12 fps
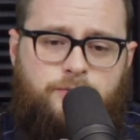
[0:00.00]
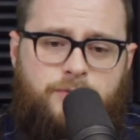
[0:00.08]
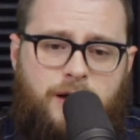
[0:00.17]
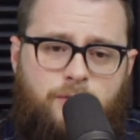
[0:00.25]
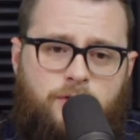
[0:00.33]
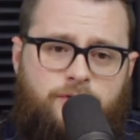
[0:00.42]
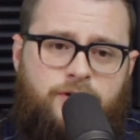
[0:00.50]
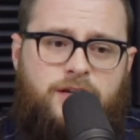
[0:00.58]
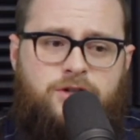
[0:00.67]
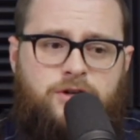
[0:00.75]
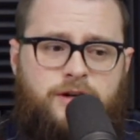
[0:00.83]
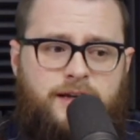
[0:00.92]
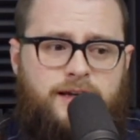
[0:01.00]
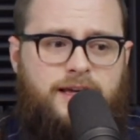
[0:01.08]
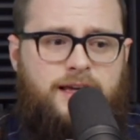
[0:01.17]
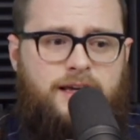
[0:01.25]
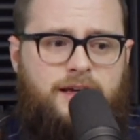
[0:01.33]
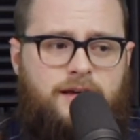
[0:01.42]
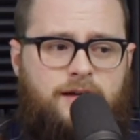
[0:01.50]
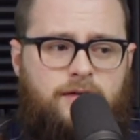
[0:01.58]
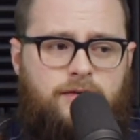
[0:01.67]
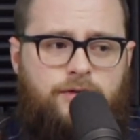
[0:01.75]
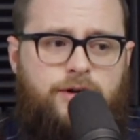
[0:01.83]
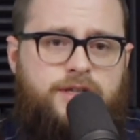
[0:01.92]
that were featured, he
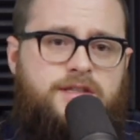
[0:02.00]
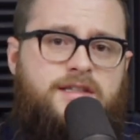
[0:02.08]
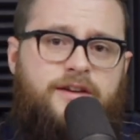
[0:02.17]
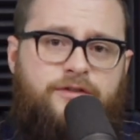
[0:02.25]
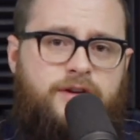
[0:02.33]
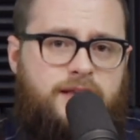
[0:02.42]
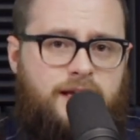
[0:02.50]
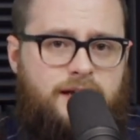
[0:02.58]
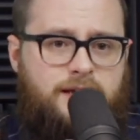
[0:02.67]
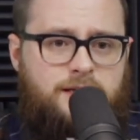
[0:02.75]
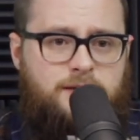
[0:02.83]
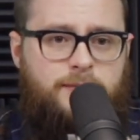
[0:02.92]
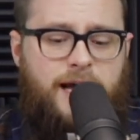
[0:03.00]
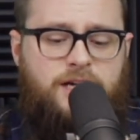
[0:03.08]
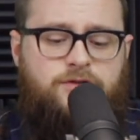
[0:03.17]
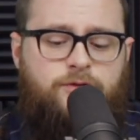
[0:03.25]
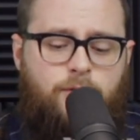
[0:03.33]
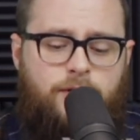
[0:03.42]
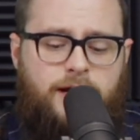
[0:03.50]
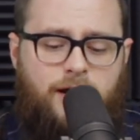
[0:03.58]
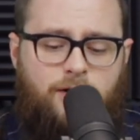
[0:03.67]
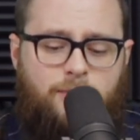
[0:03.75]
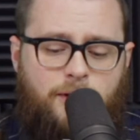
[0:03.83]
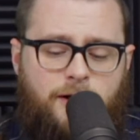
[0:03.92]
looks different than his Smash 4
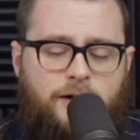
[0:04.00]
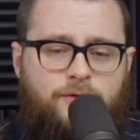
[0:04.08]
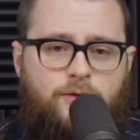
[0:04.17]
counterpart.